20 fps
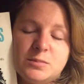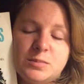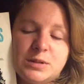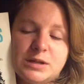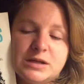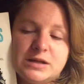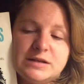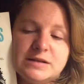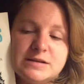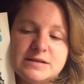
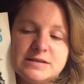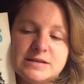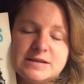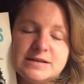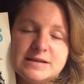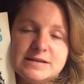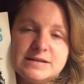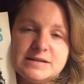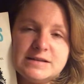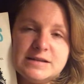but I
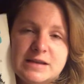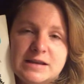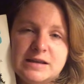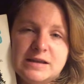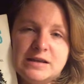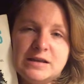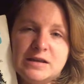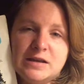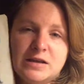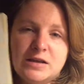decided
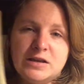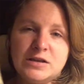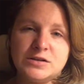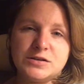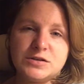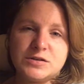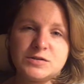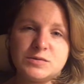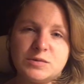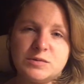today
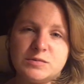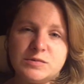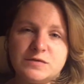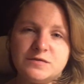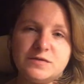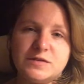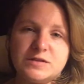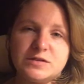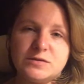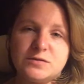to swap to
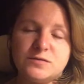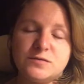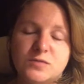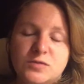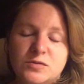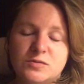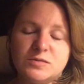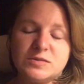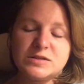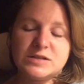physical form